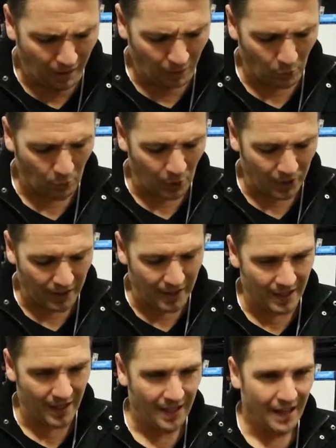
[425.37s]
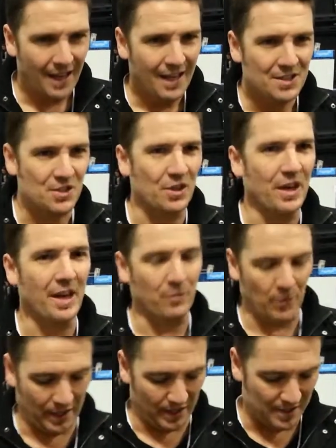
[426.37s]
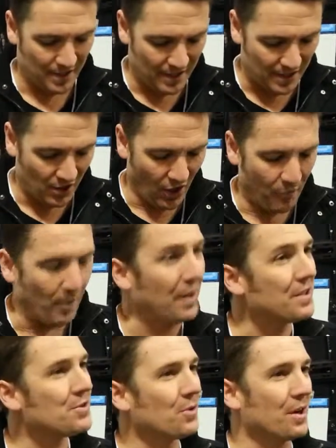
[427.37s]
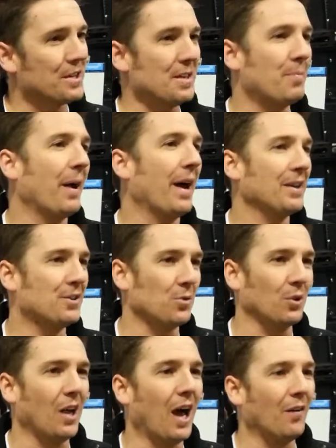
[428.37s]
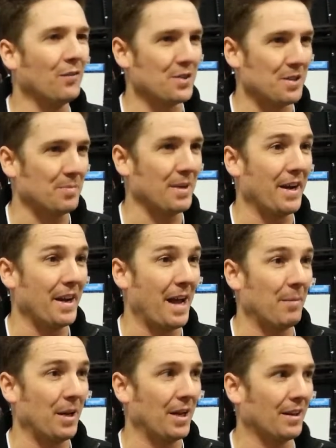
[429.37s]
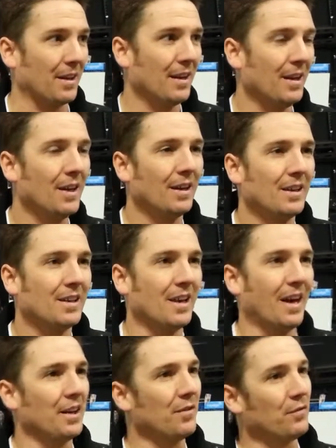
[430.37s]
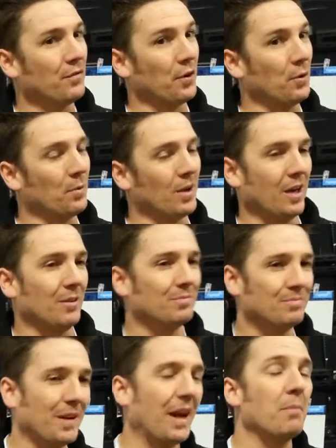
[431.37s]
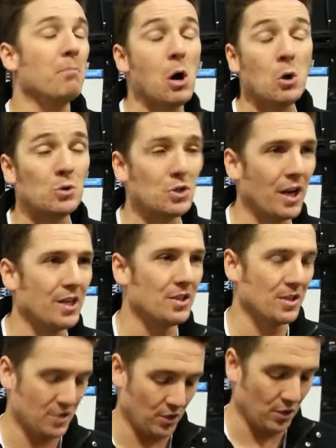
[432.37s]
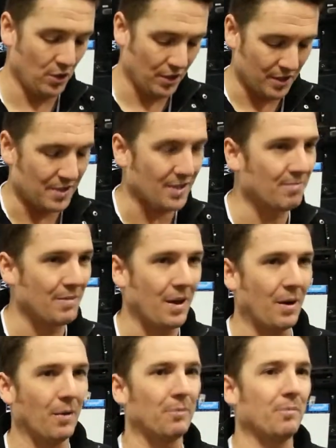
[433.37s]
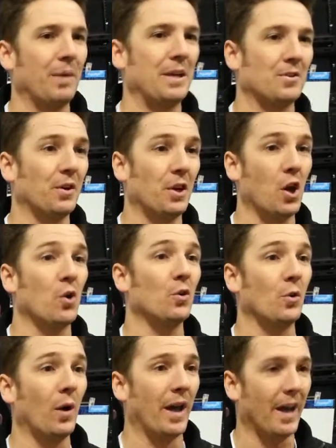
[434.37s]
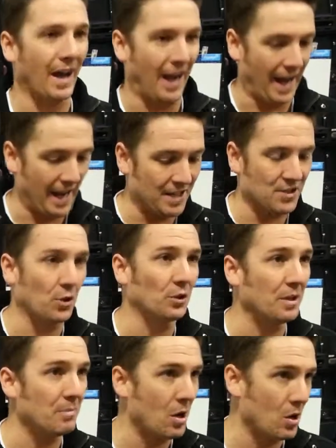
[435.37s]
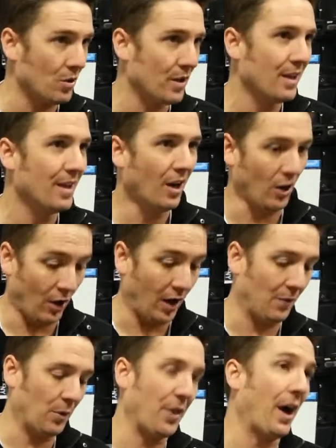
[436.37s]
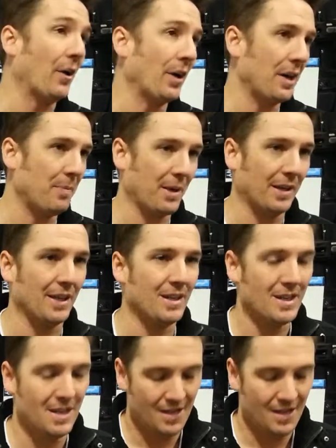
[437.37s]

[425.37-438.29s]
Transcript: We're working so that we can assign soft buttons to our D-pad to allow for some dynamic kind of mode changing, so you can basically go to a hands-only mode without any picking,